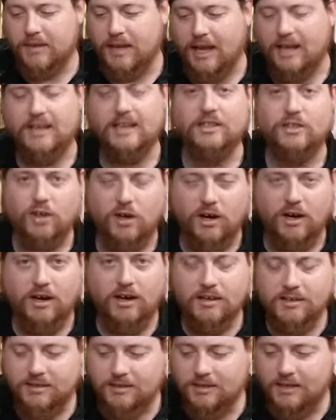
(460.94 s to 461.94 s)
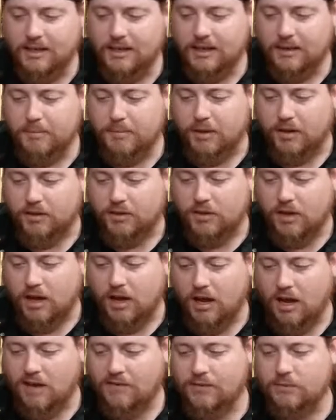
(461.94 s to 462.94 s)
and he talks, but
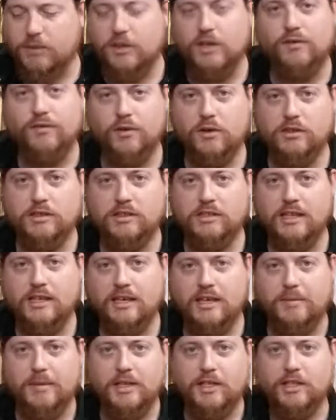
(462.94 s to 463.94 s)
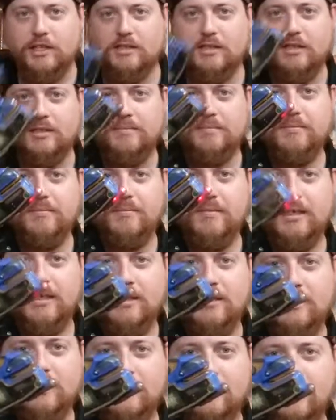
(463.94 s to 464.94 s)
when you first see him, he just a
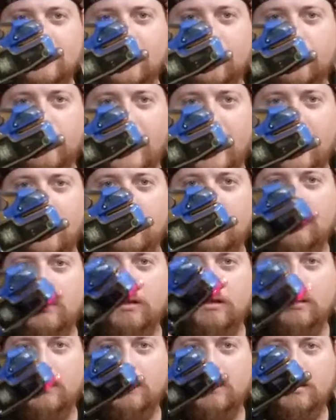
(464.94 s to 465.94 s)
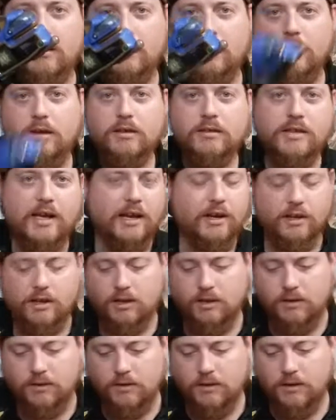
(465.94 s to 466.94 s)
little meow. It's kind of
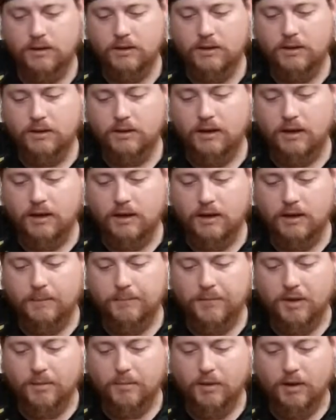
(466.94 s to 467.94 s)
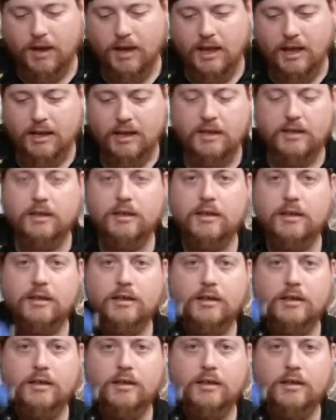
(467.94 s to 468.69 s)
cute. Number 8,